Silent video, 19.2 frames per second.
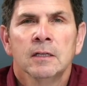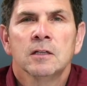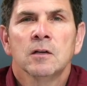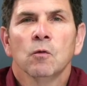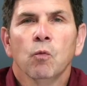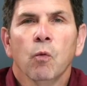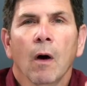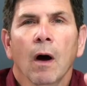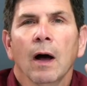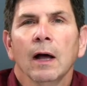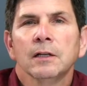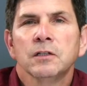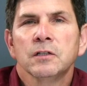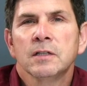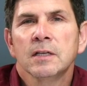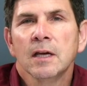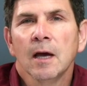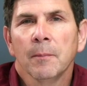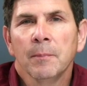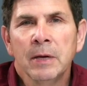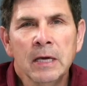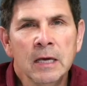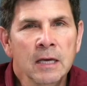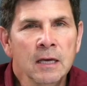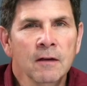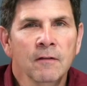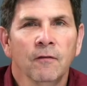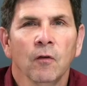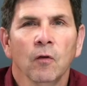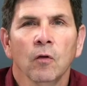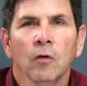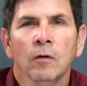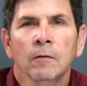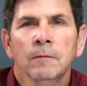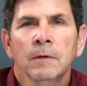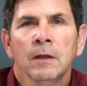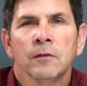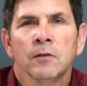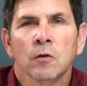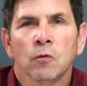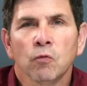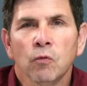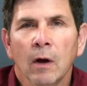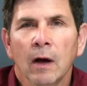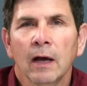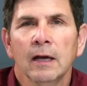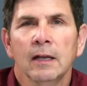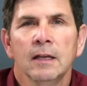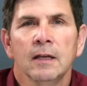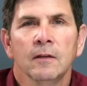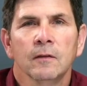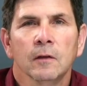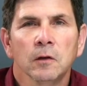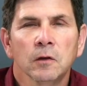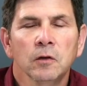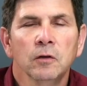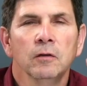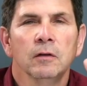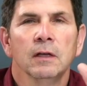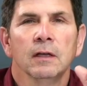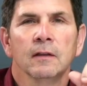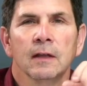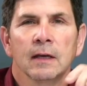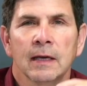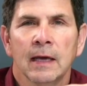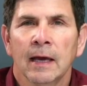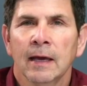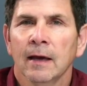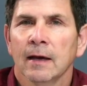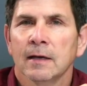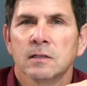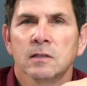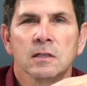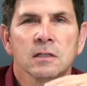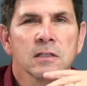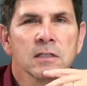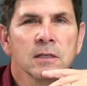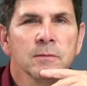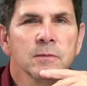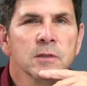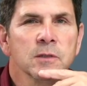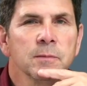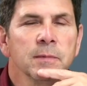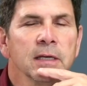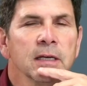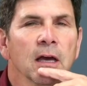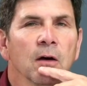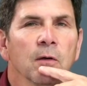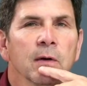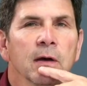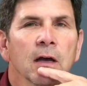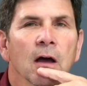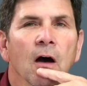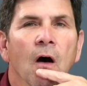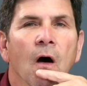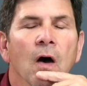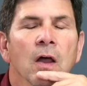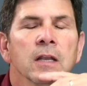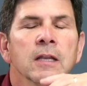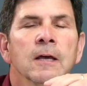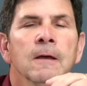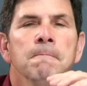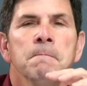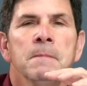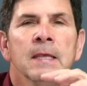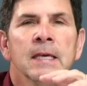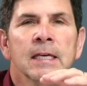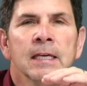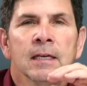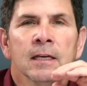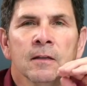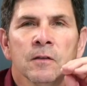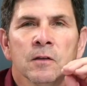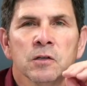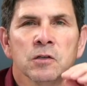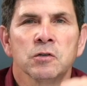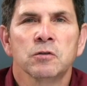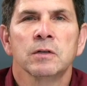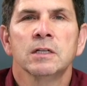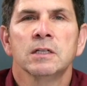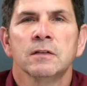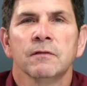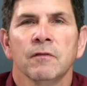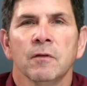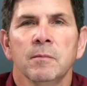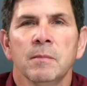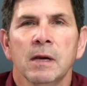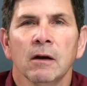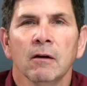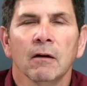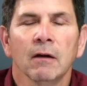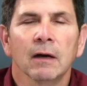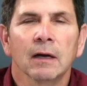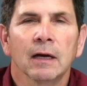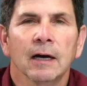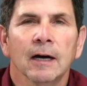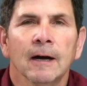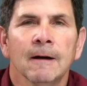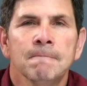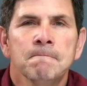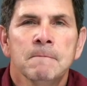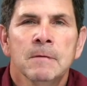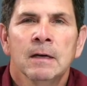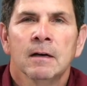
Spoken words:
to watch the upheaval, the rioting, the looting, the chaos that seems to be going on in the streets of America,